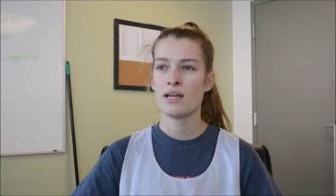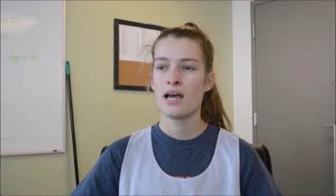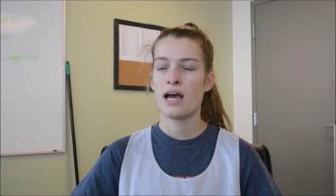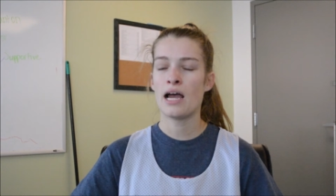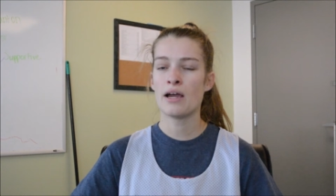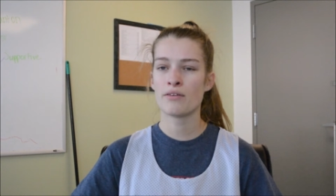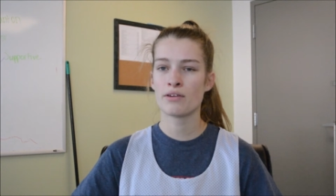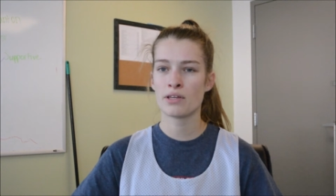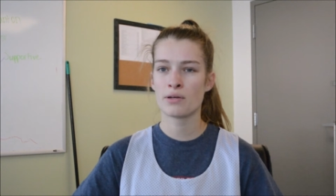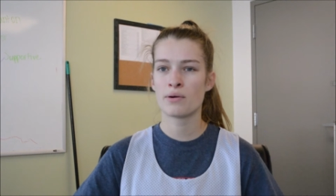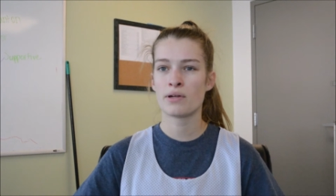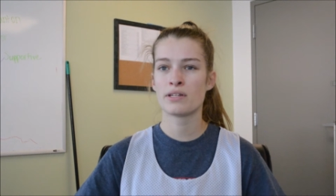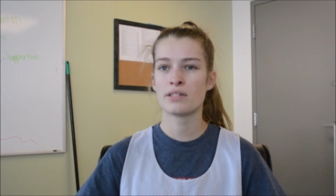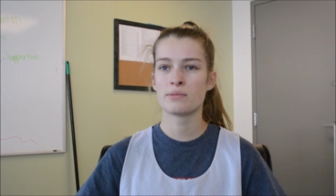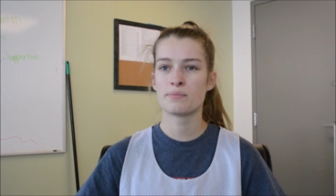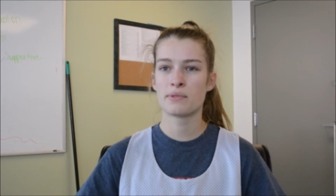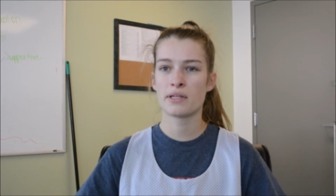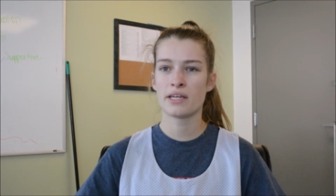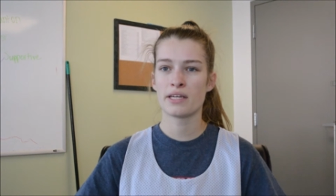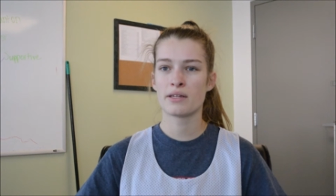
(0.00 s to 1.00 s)
I really wanted
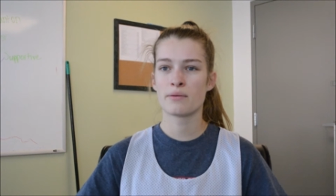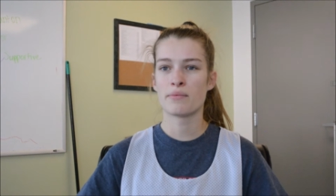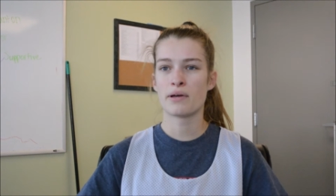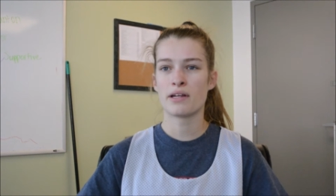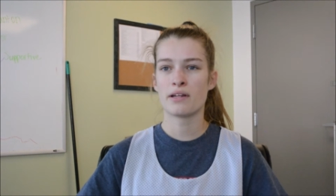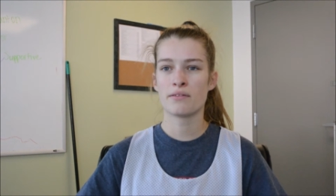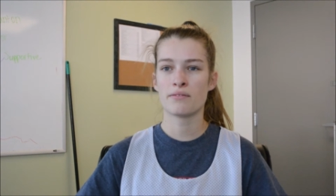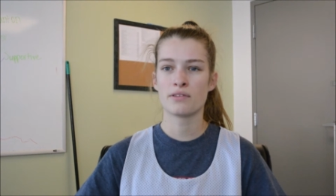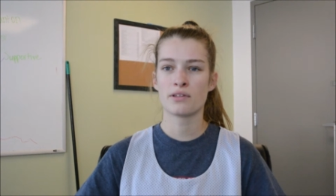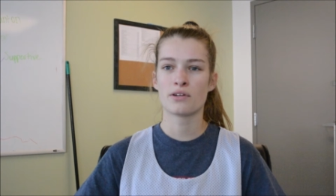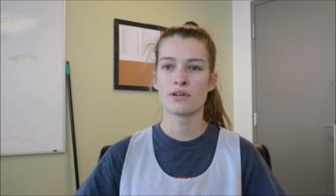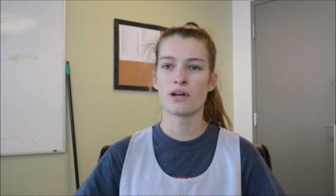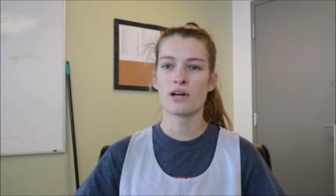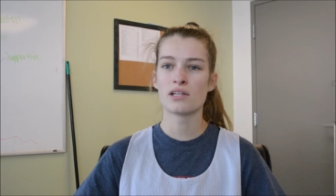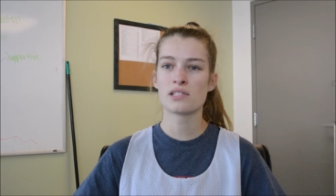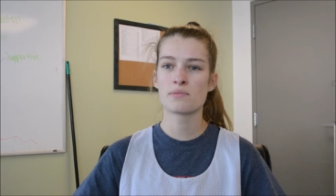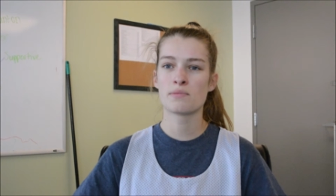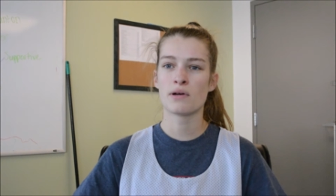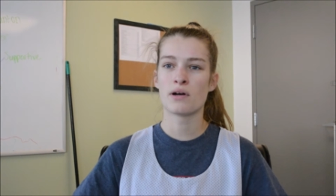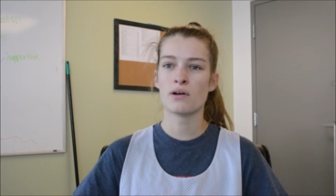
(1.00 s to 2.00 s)
to play competitive
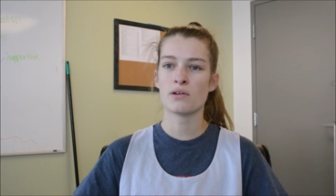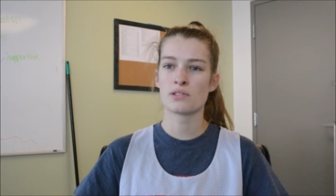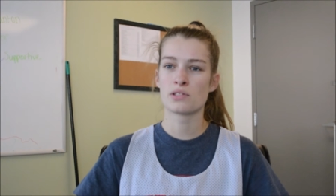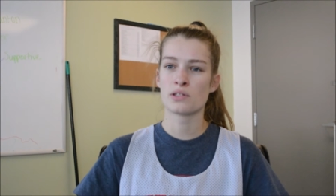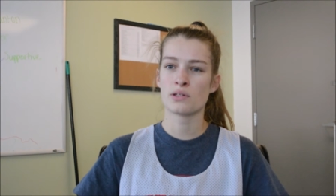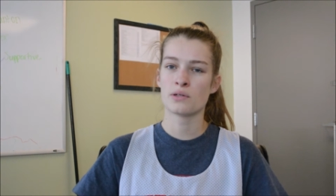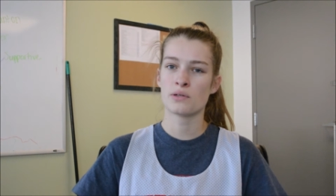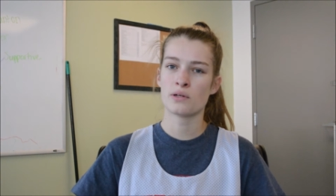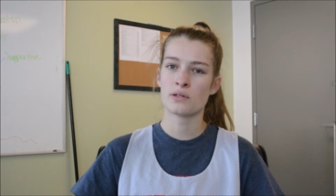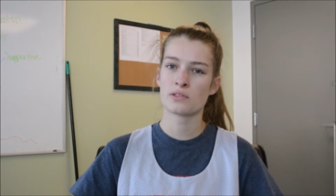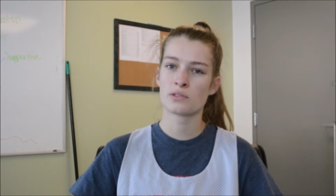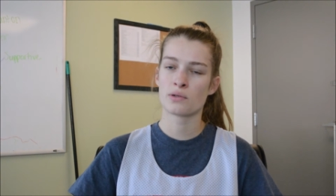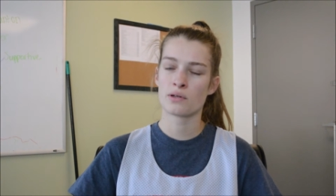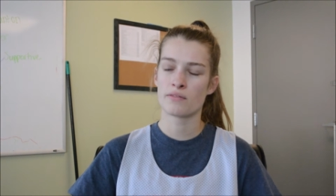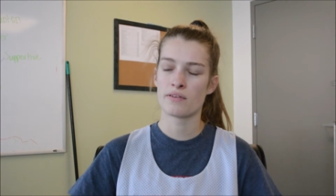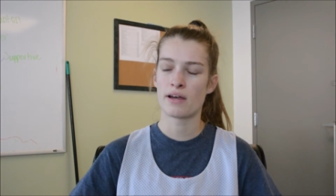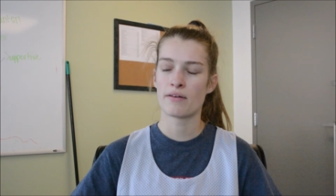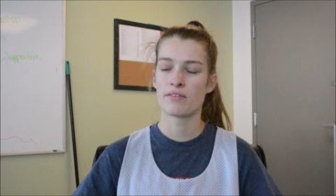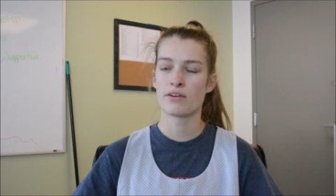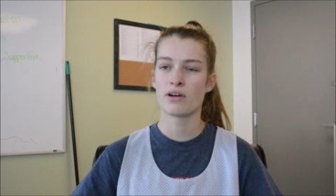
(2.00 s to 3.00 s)
lacrosse, but also sort
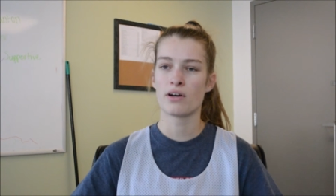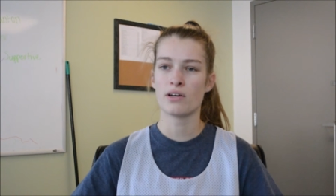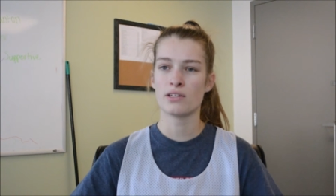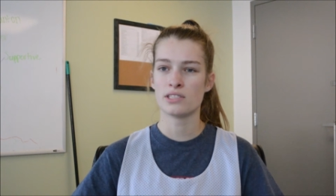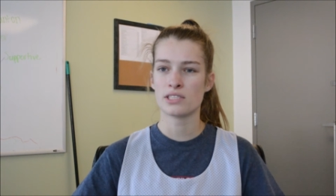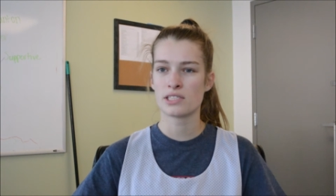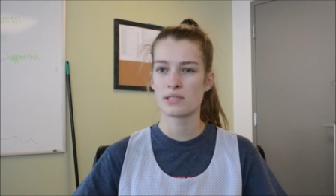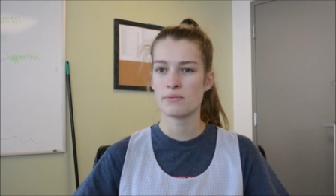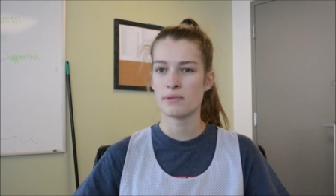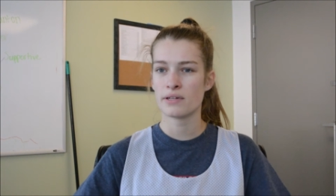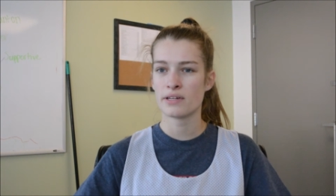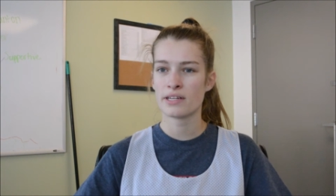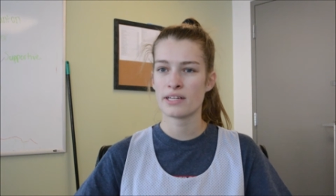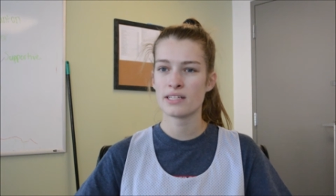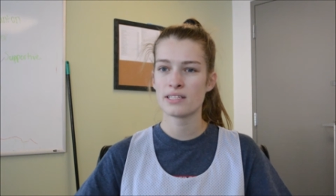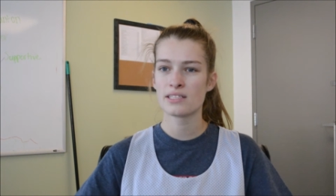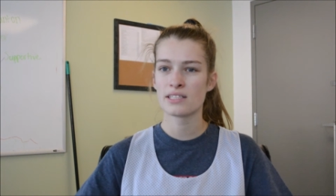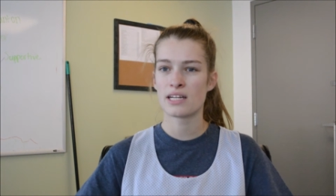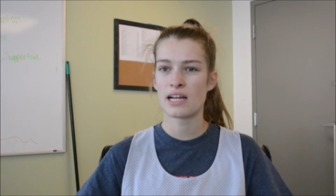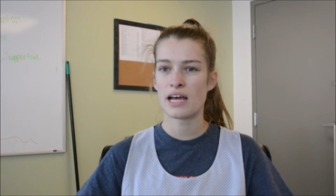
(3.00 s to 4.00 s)
of have a college
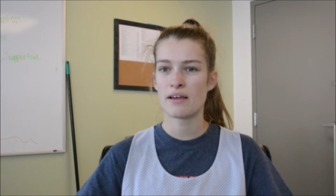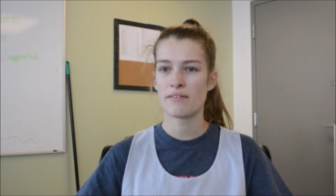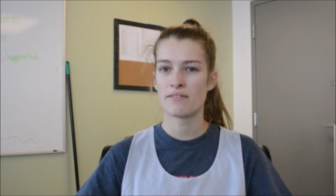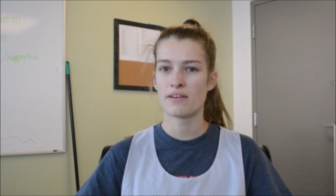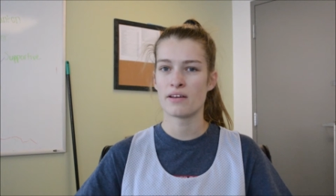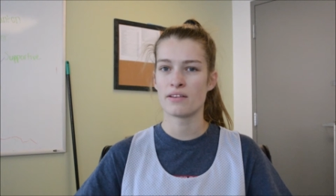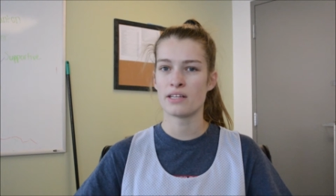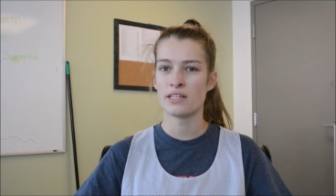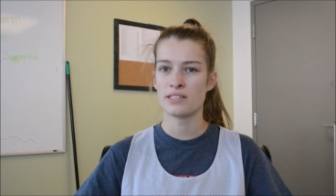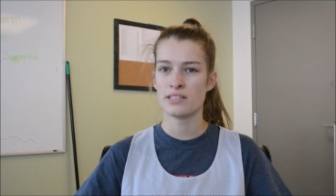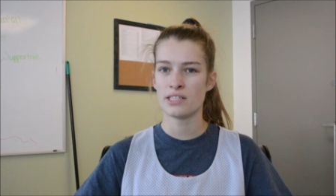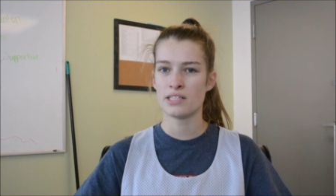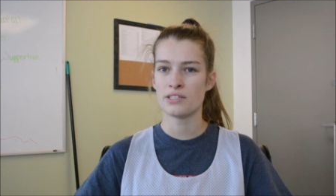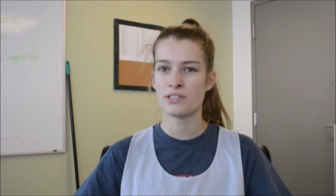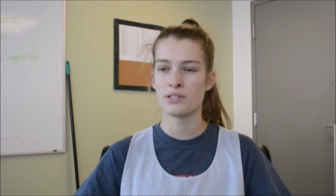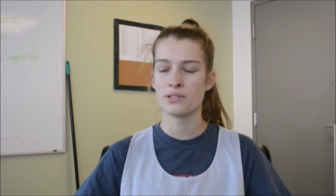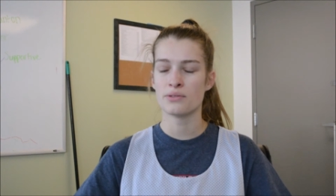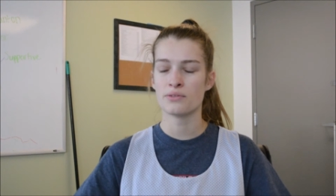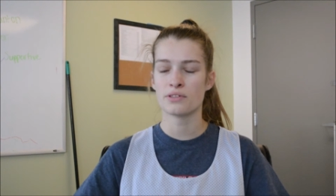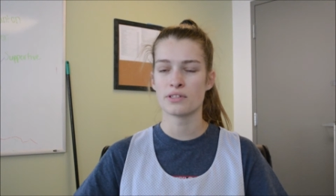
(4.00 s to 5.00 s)
experience, and I found that
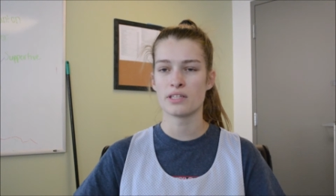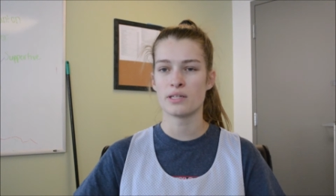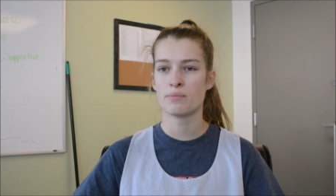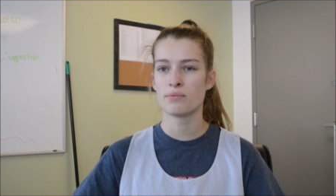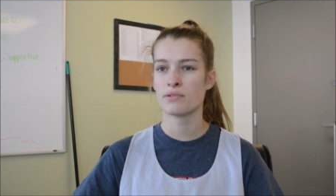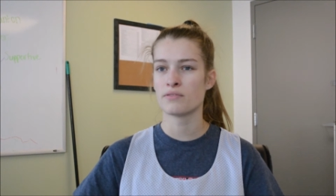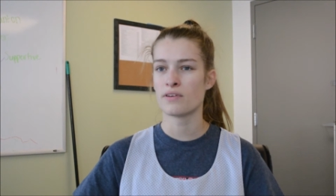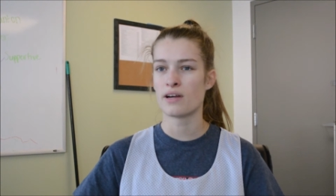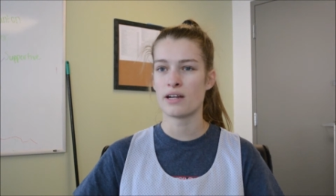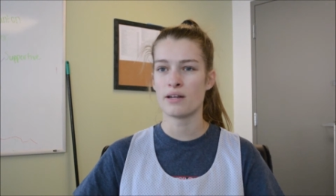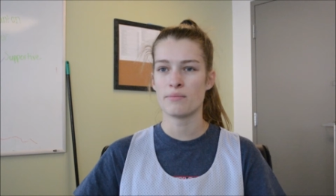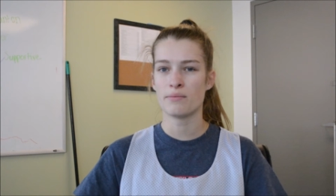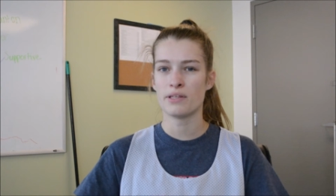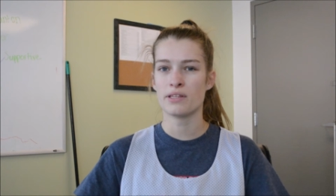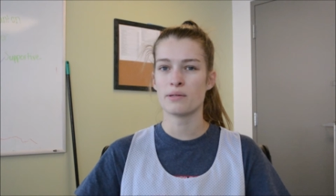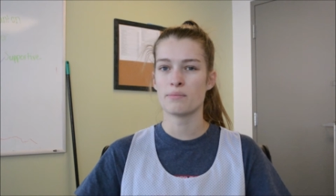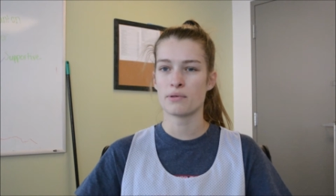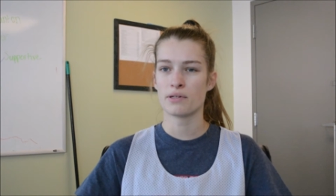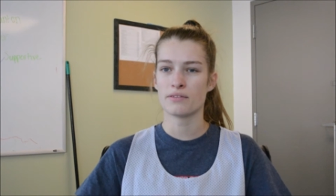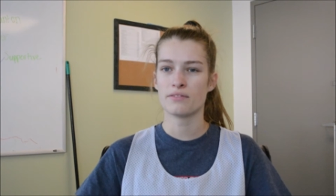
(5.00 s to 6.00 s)
D2 really provided me
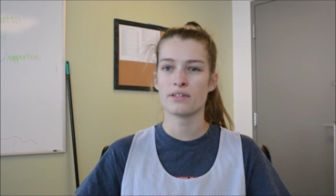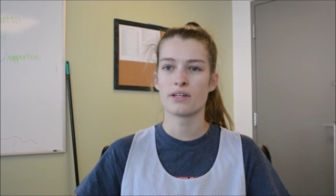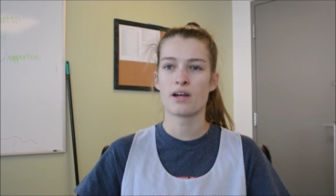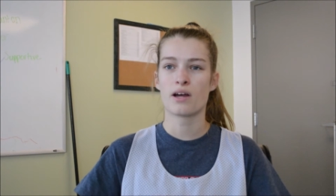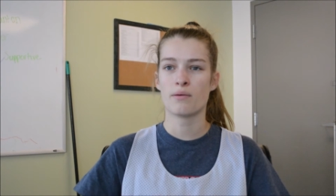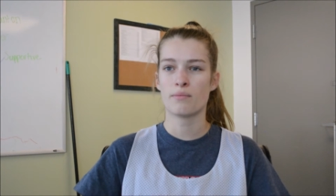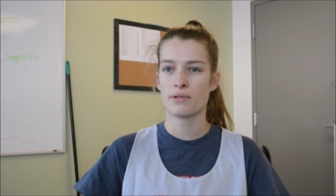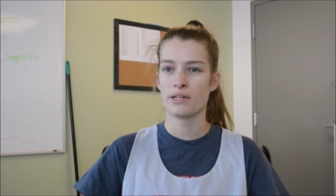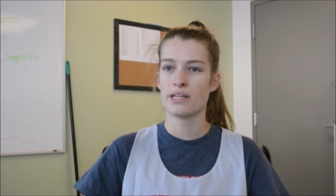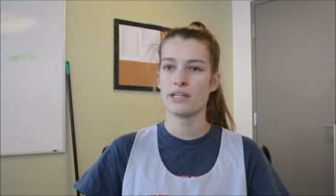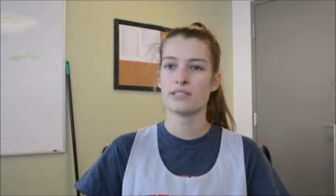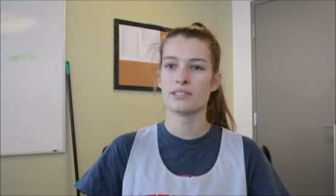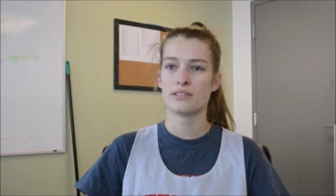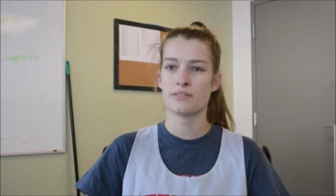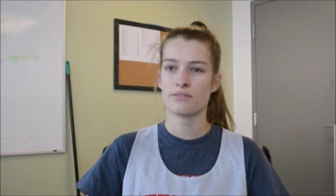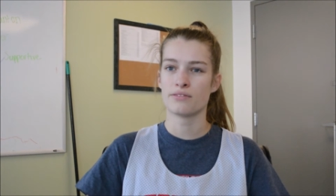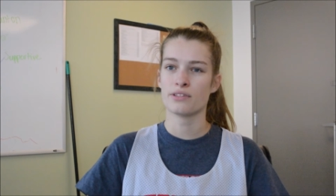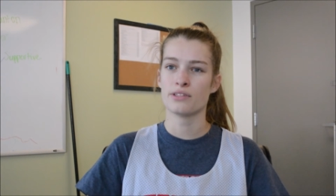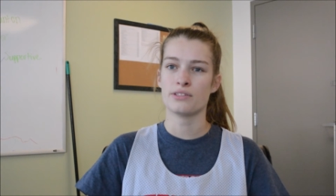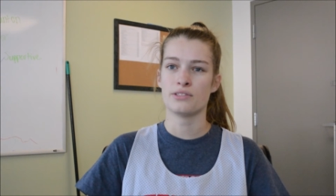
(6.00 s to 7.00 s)
the perfect combination
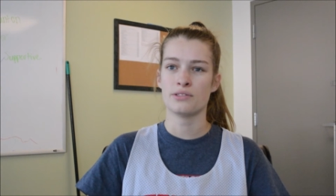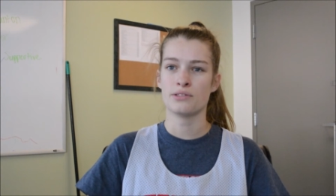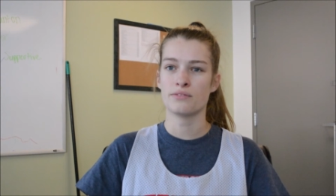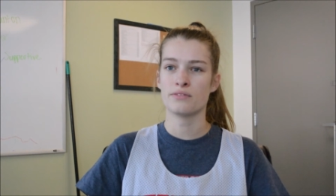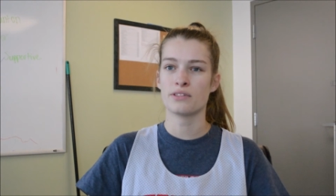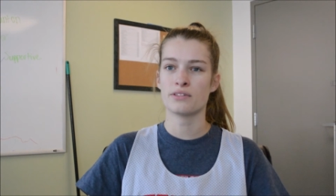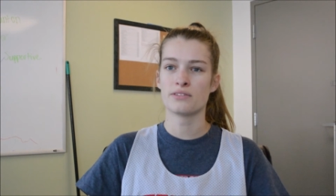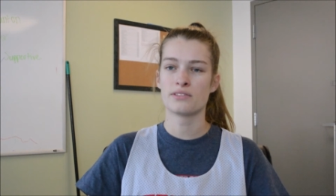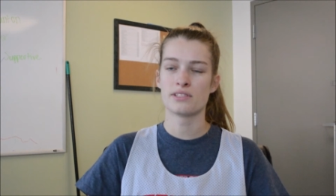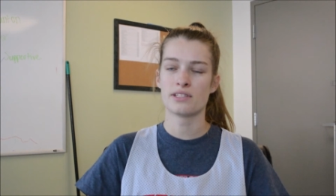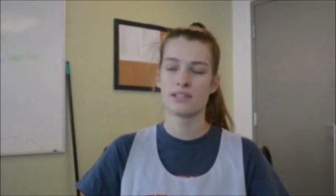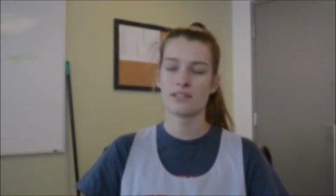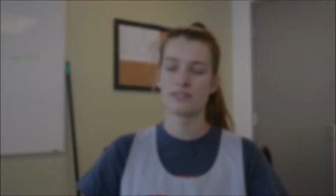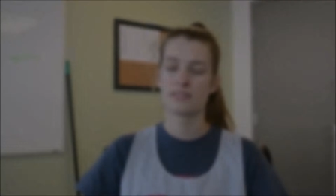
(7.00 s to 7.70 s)
for the two of those things.